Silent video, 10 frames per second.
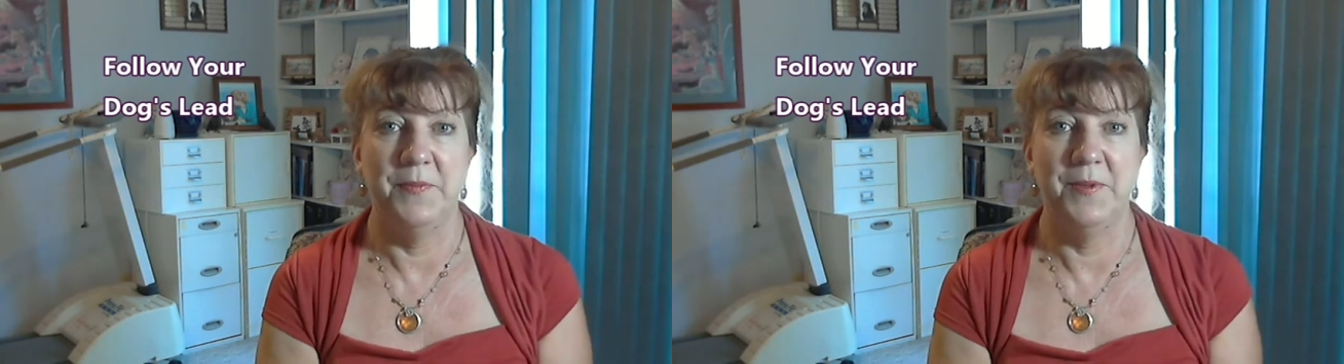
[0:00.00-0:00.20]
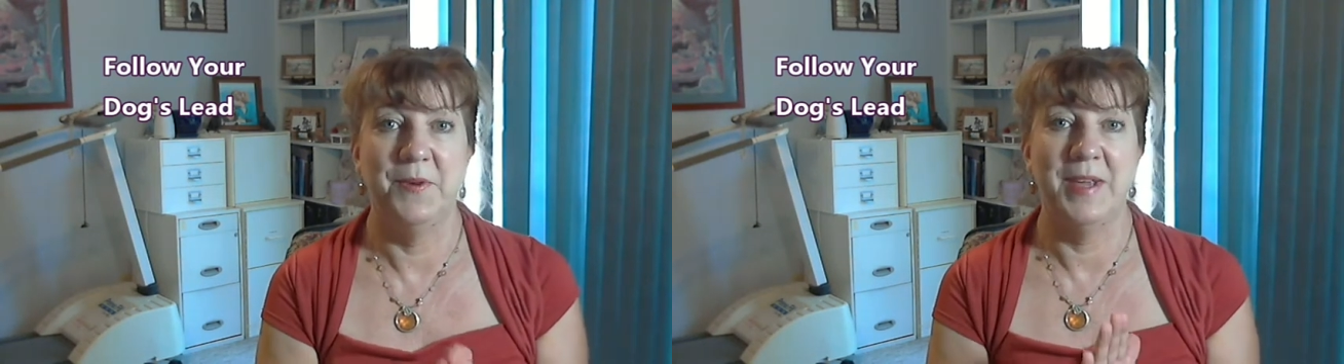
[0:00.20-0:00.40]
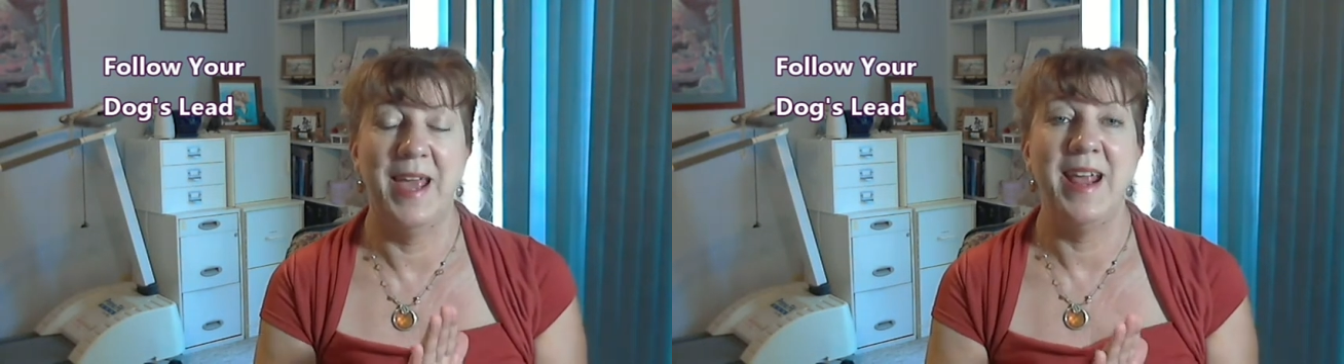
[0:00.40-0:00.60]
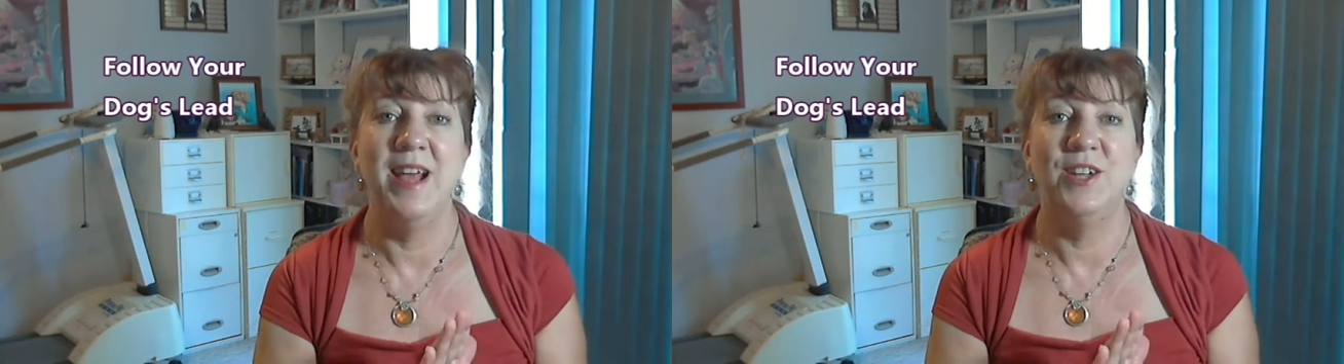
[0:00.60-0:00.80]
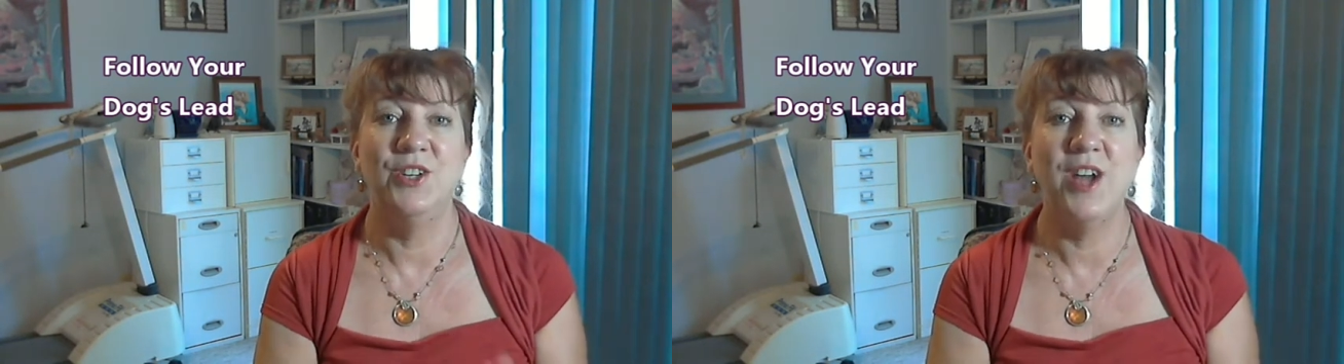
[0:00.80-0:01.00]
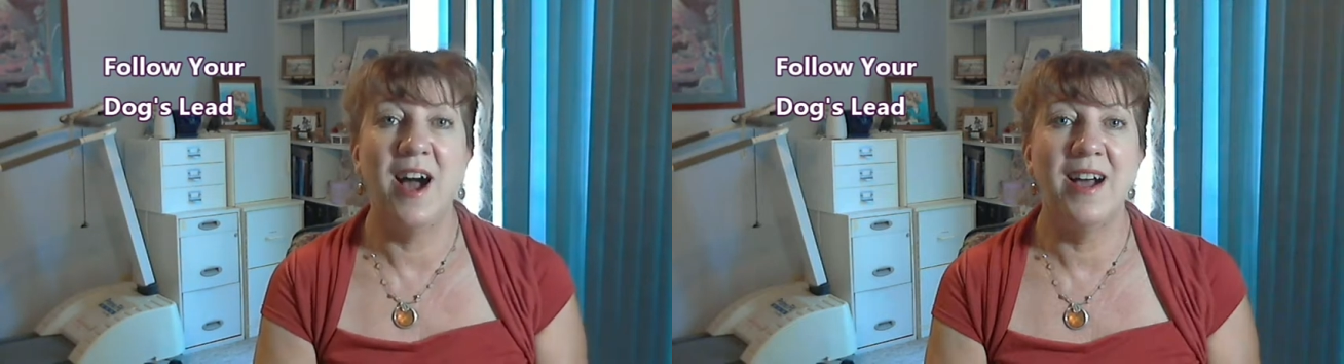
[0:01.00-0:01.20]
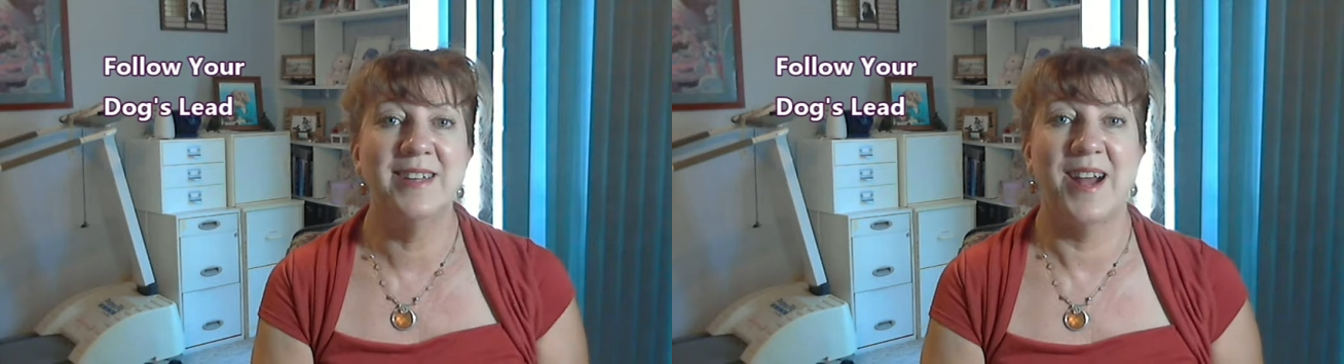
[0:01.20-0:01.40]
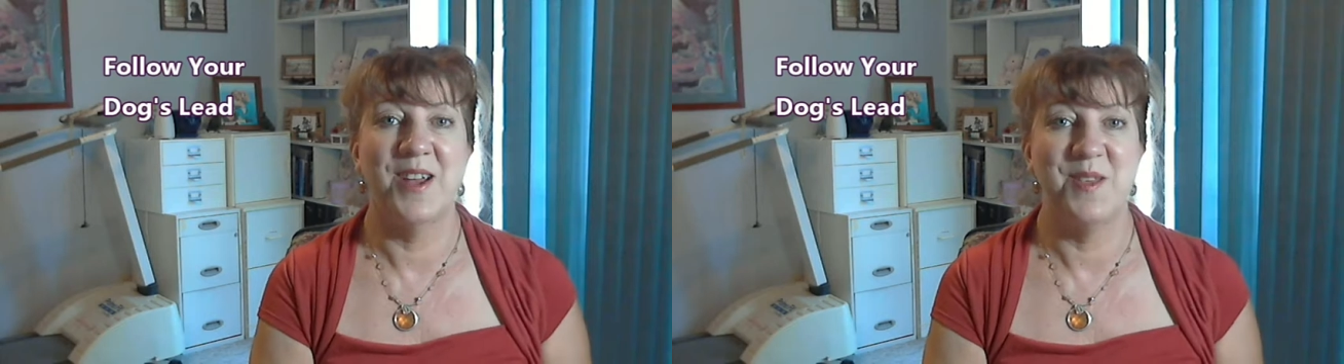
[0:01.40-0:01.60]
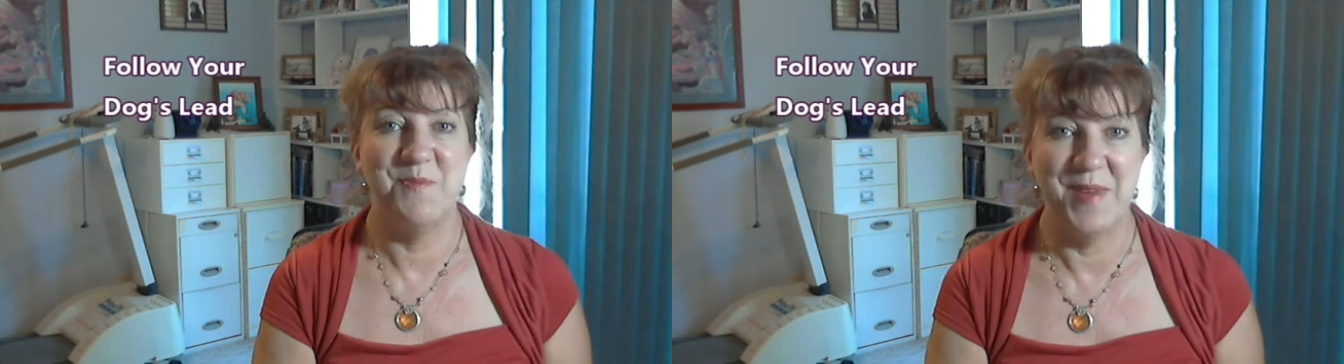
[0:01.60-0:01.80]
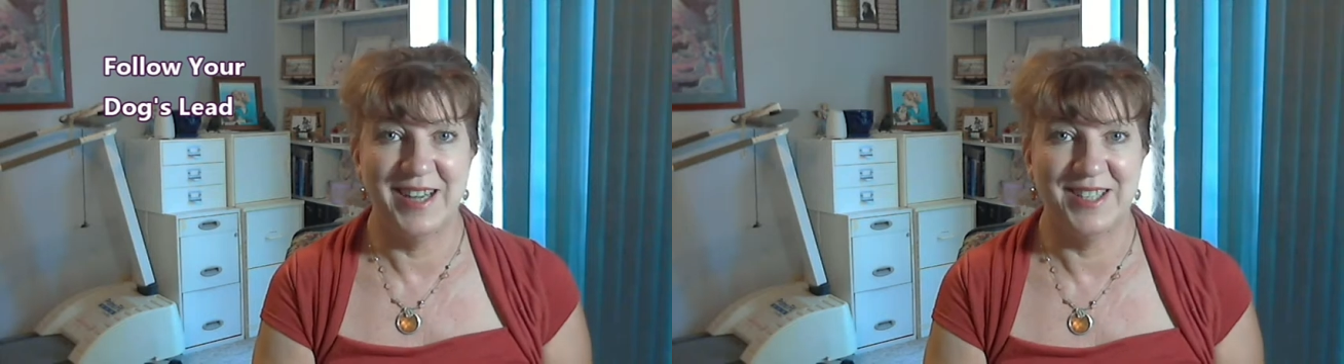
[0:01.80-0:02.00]
Okay? Dogs are the
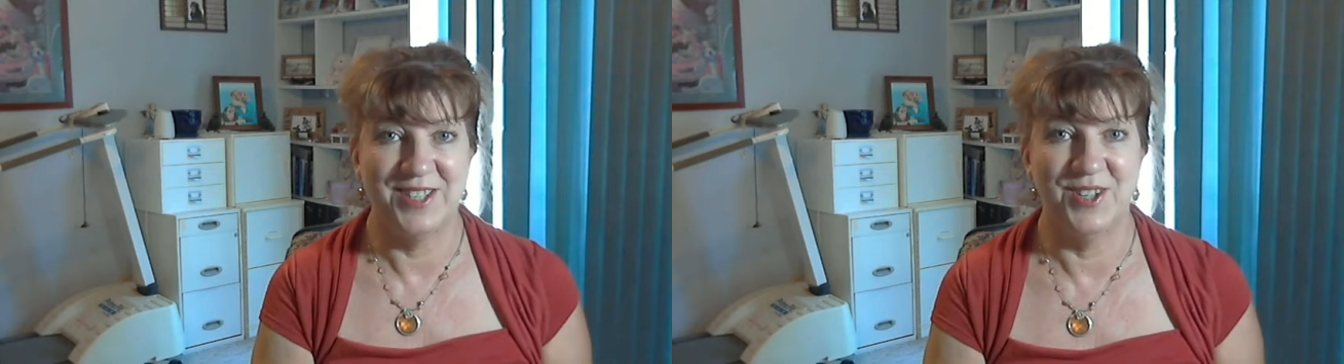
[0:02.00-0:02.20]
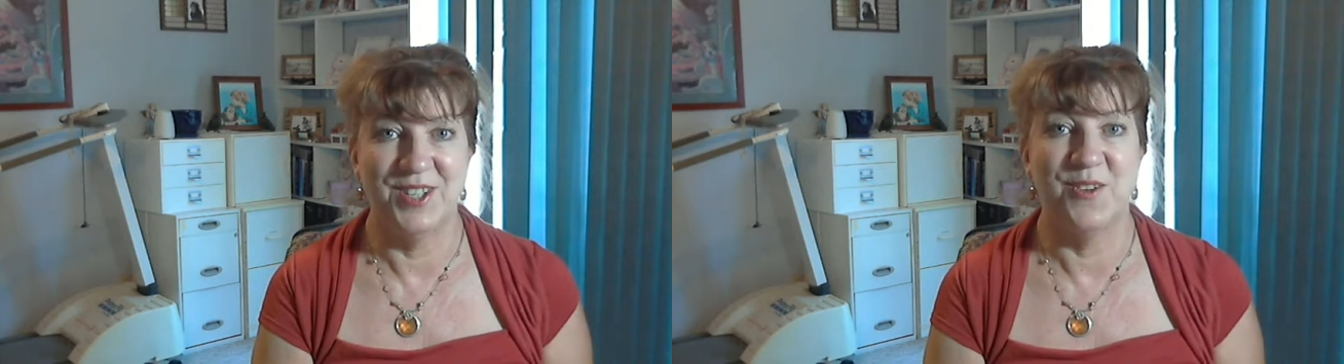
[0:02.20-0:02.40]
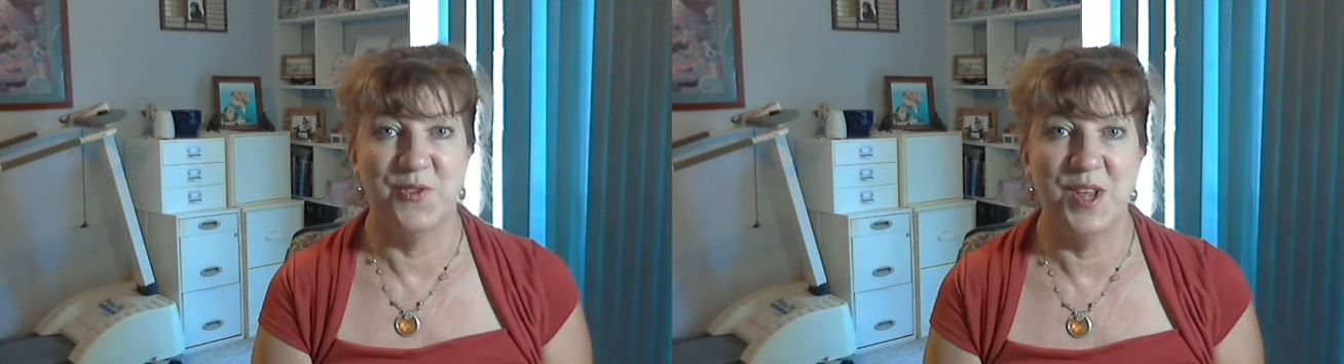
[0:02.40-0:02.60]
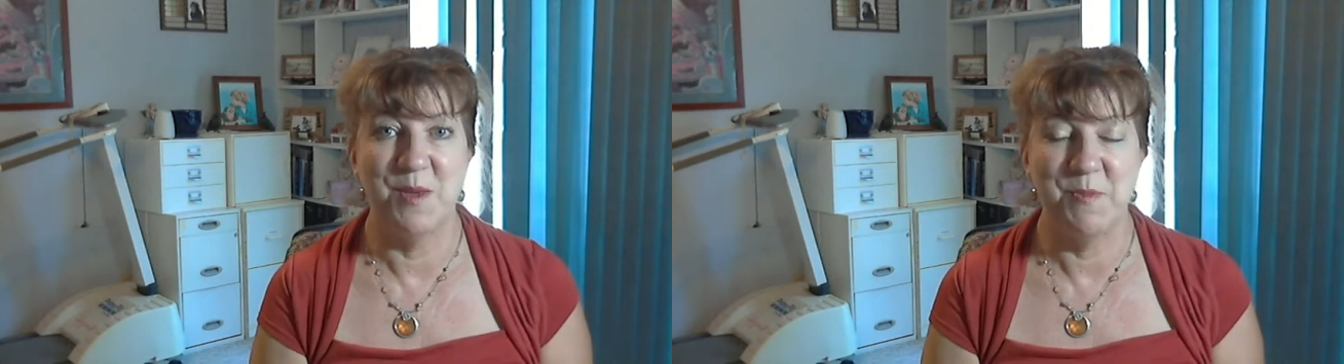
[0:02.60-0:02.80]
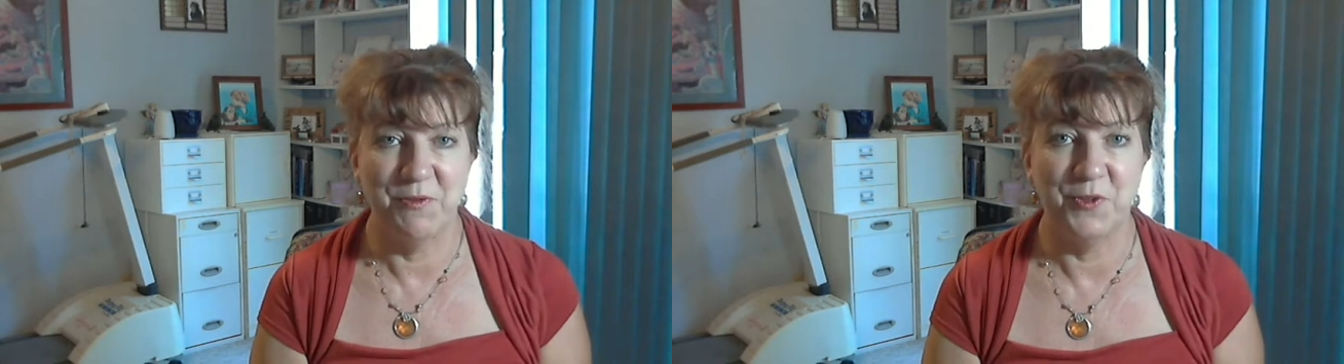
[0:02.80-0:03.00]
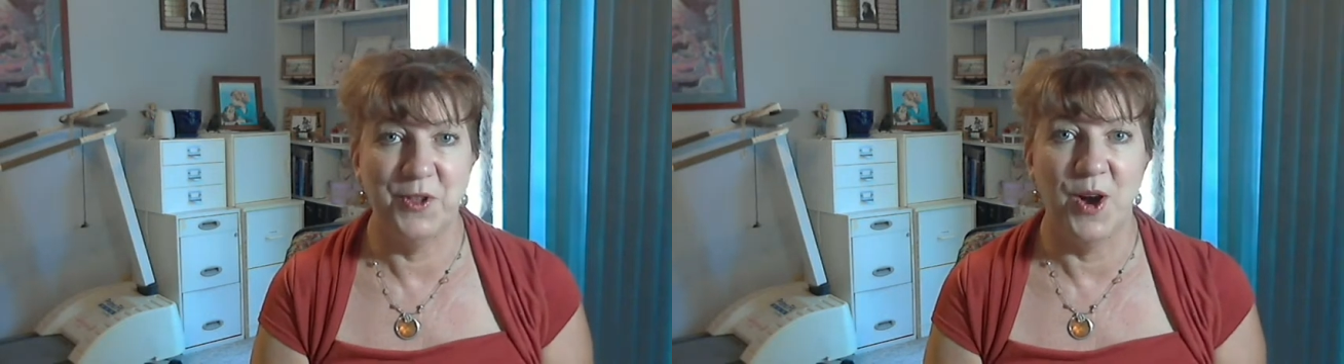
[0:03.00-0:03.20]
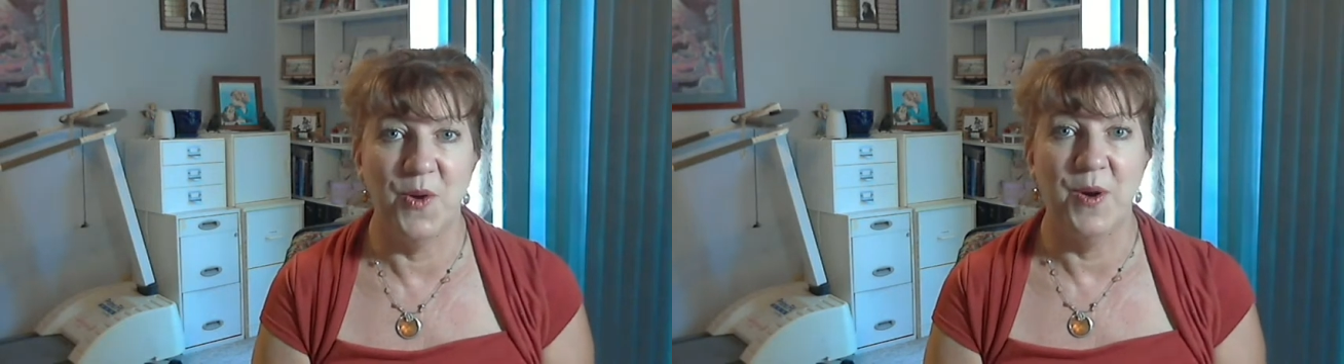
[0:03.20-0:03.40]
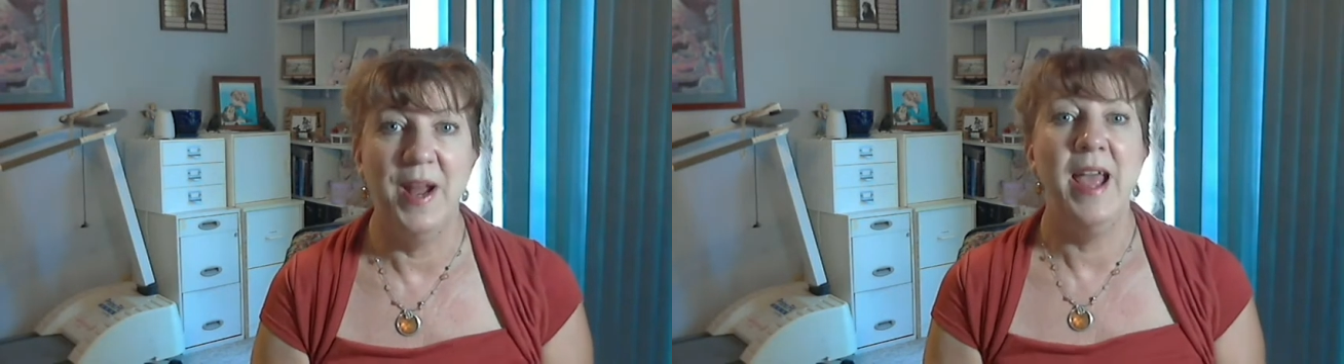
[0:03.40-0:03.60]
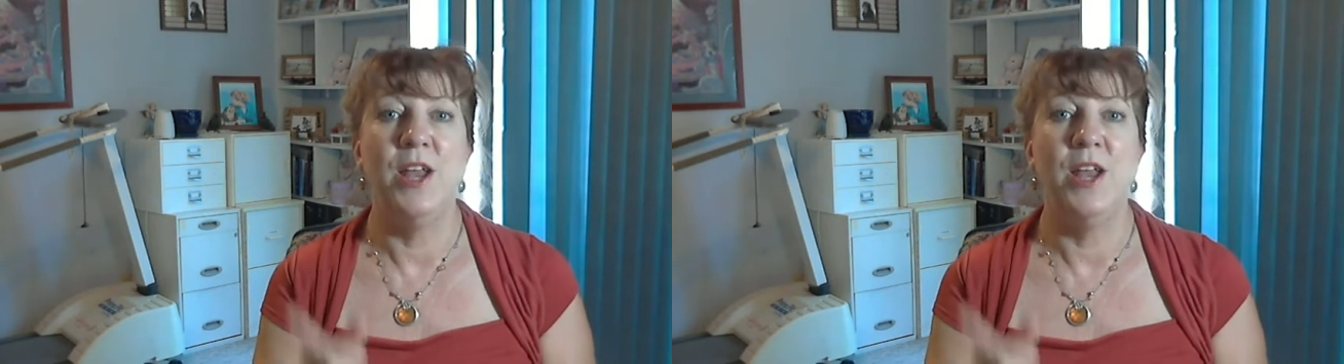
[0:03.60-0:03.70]
masters of rhythm and flow,